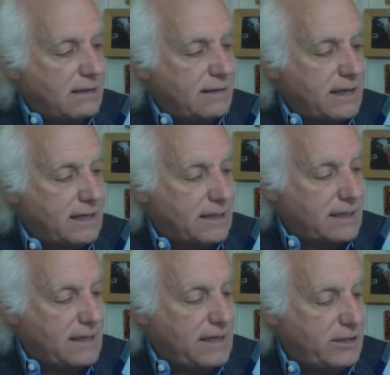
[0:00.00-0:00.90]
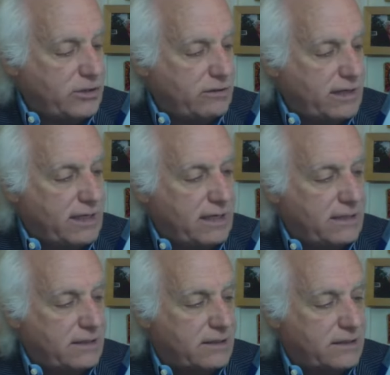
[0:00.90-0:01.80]
think each of
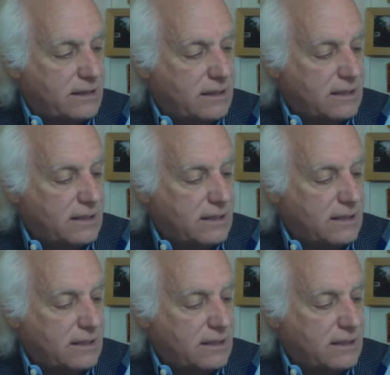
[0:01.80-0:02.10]
these